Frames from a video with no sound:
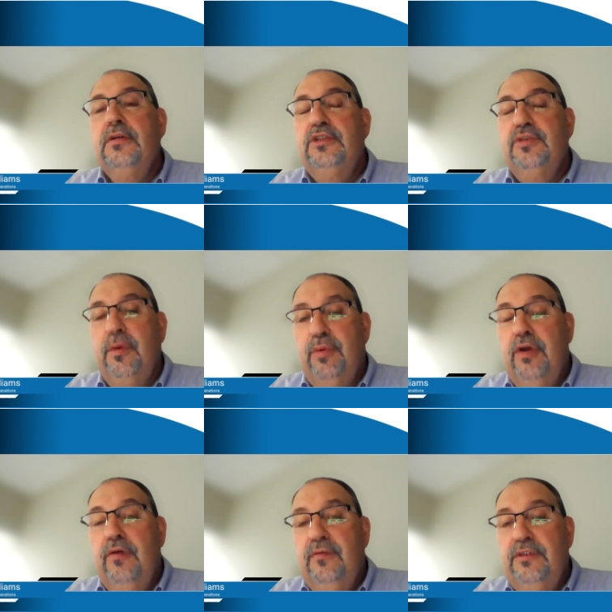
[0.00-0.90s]
to
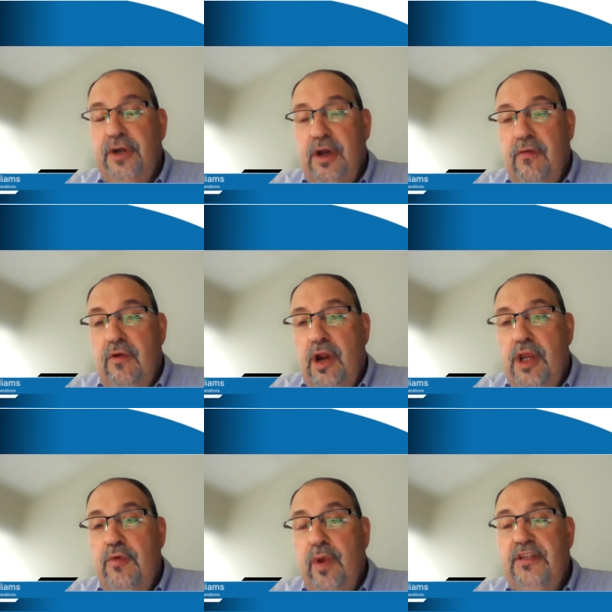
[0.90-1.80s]
improve turnover? Are
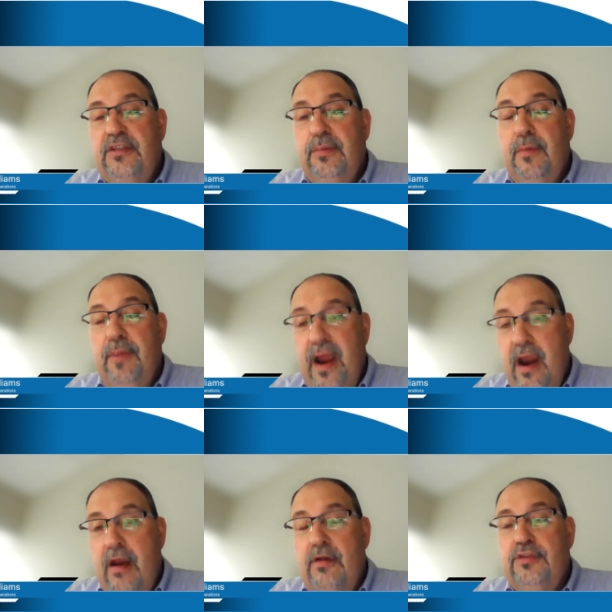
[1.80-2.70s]
you willing to
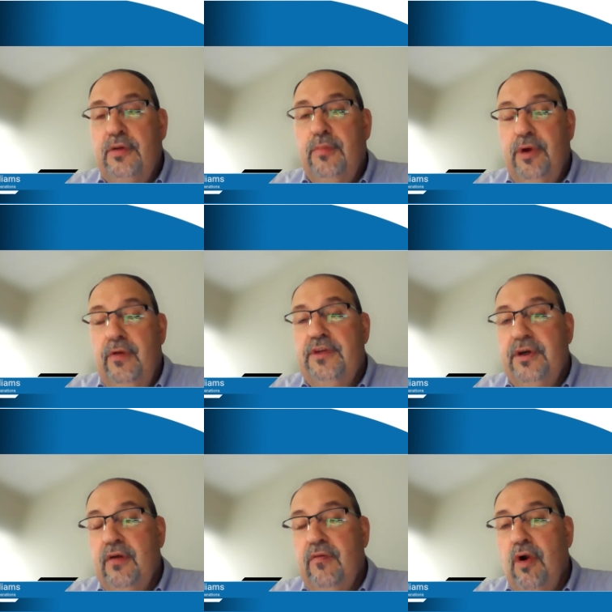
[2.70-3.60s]
prepare to improve
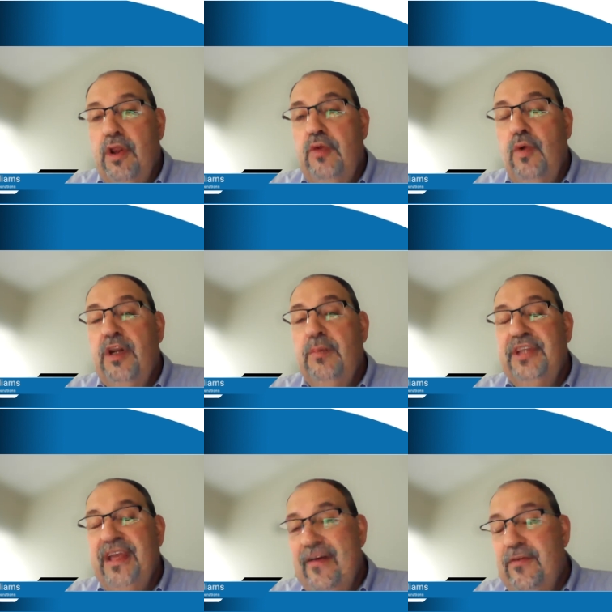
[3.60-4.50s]
turnover? Are you willing to put
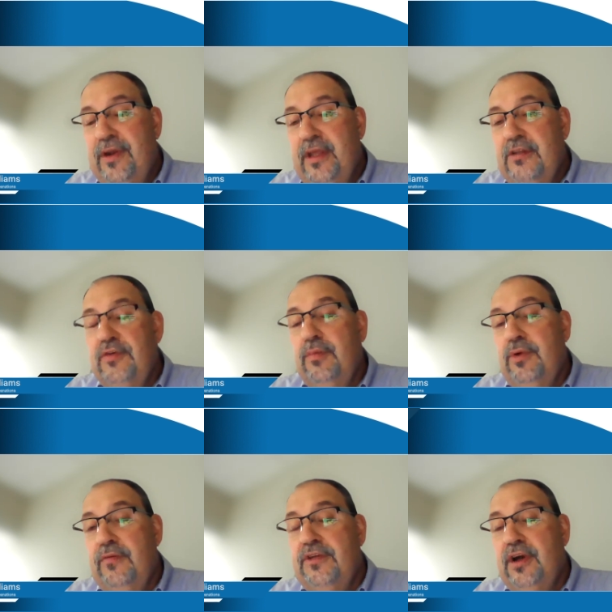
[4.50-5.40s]
the effort in to
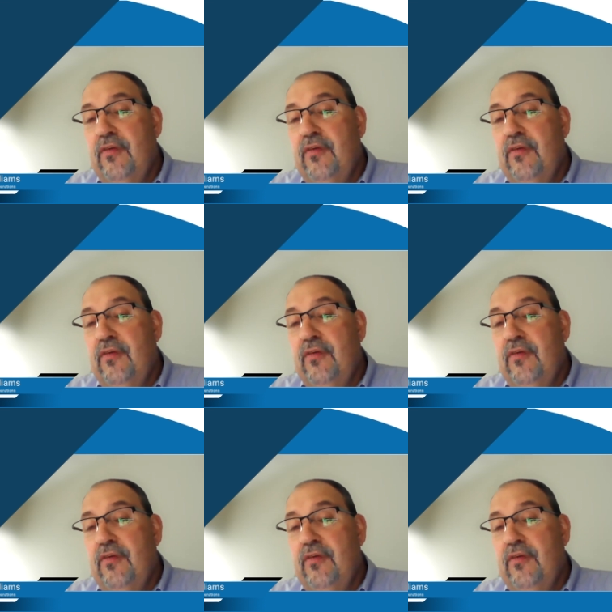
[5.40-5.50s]
improve turnover?